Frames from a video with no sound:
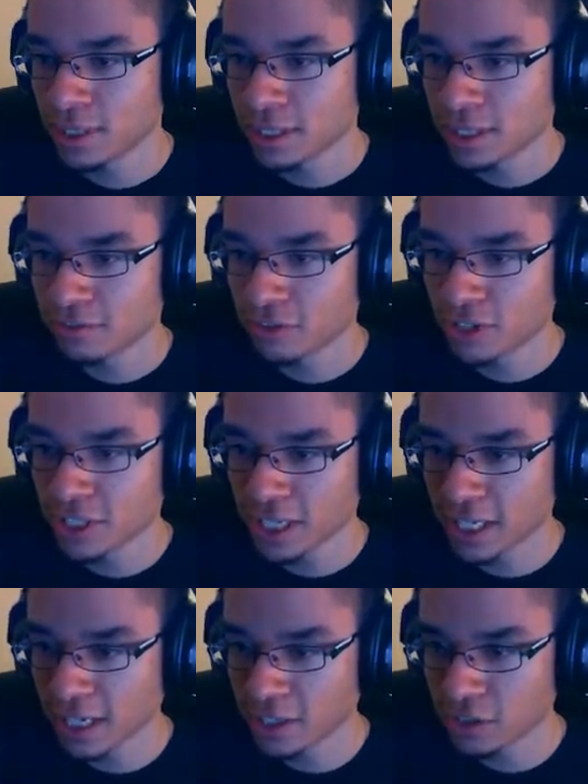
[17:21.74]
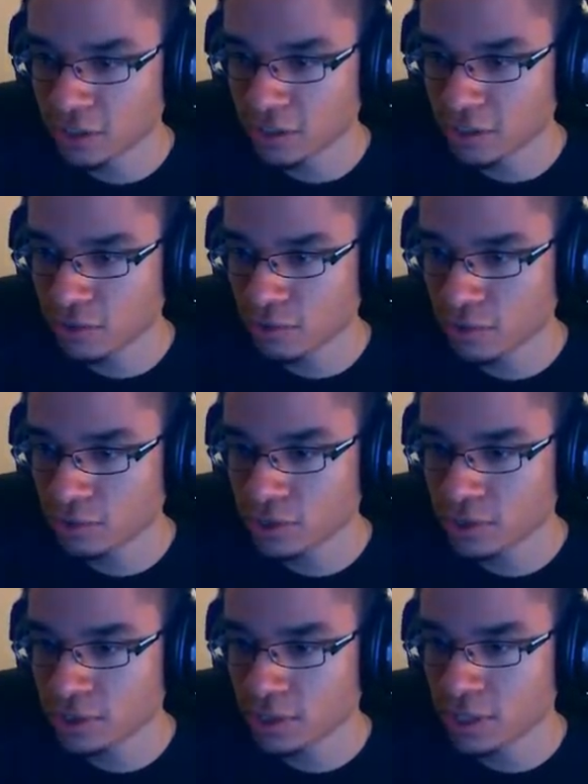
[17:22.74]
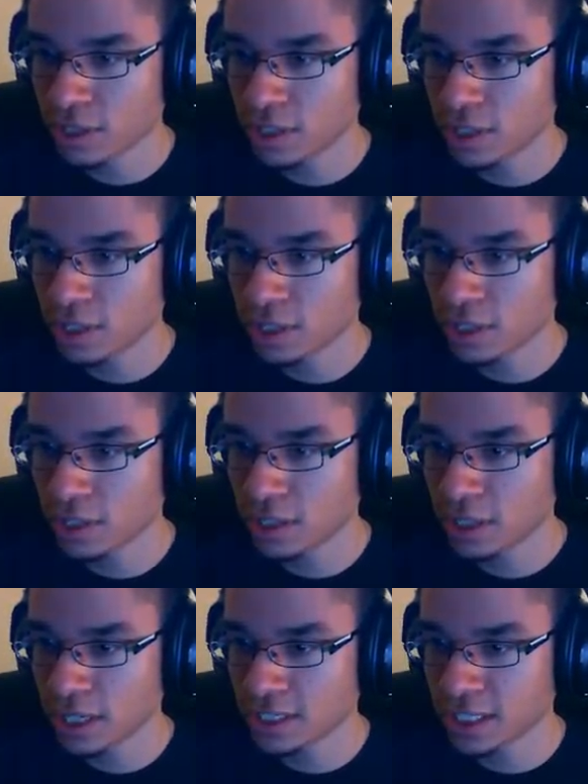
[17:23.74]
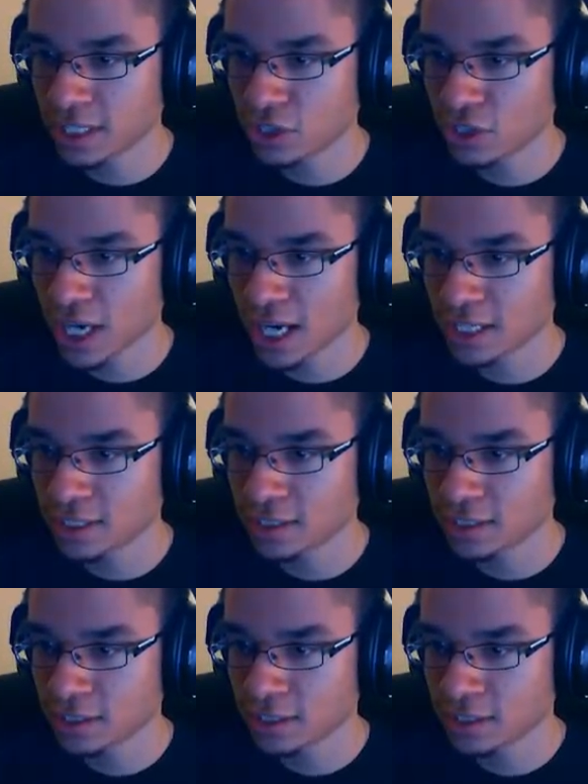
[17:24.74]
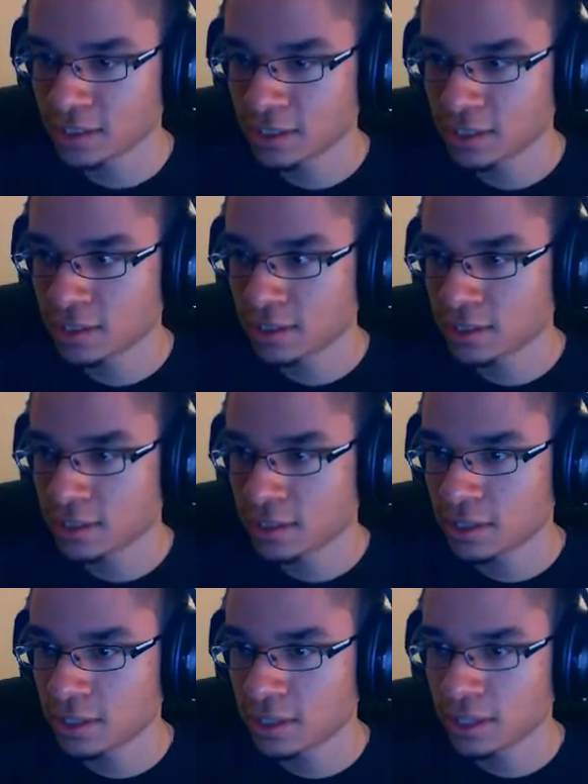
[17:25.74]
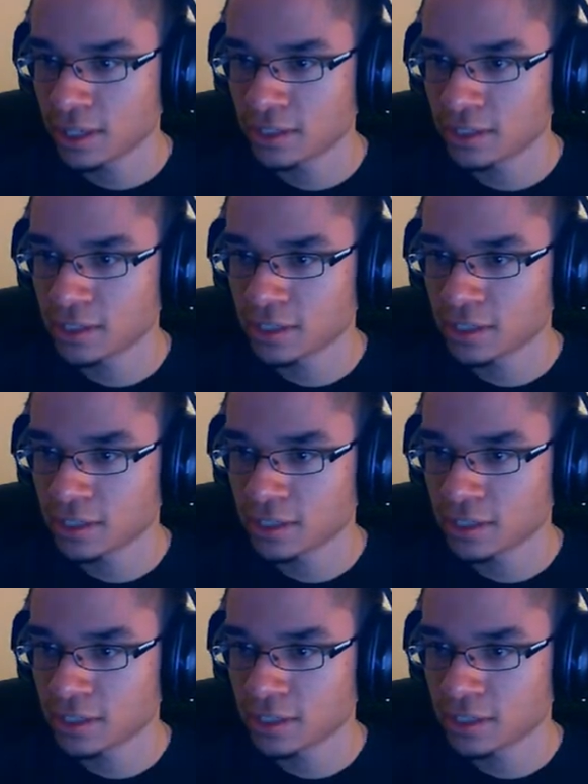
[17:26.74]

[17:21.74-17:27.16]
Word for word: first I cut your throat, and then then I take your heart. Alright.